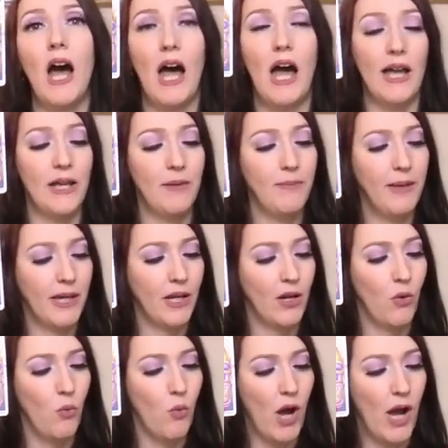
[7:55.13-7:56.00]
I am
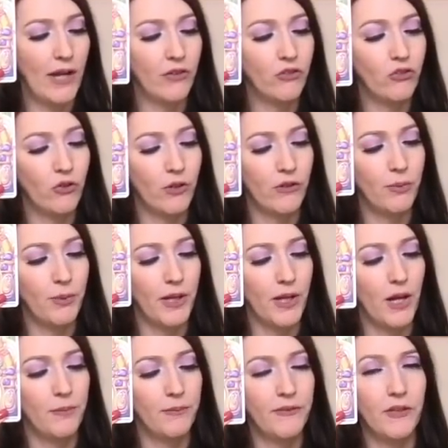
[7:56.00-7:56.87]
making a wise choice when
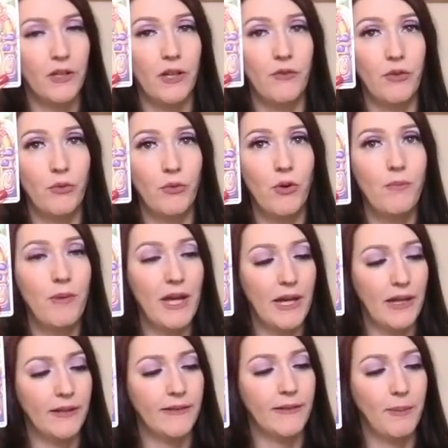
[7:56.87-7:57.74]
it comes to love and
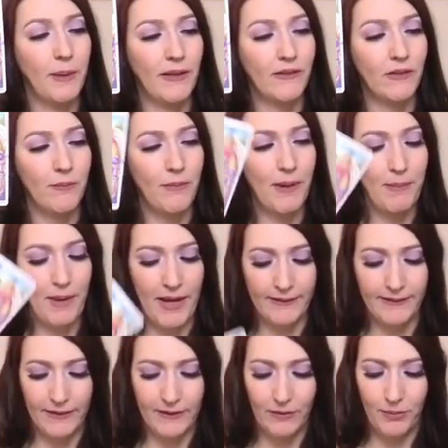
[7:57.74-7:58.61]
romance based on my
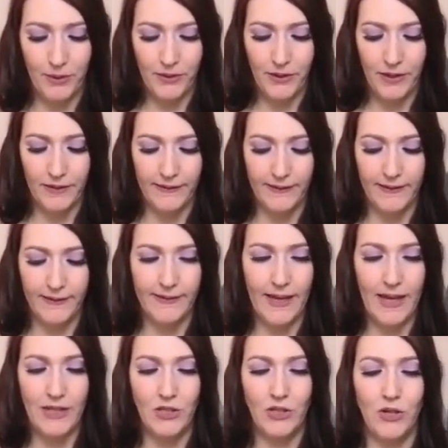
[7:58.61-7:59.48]
past experiences.
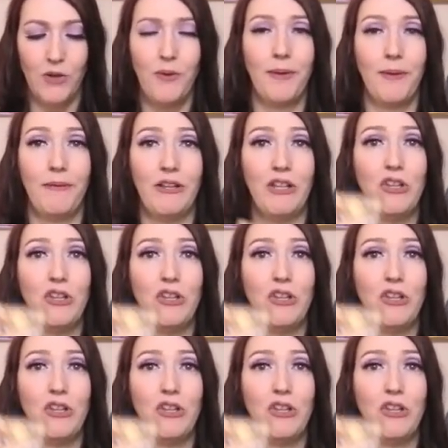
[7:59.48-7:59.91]
And you know what? I'm a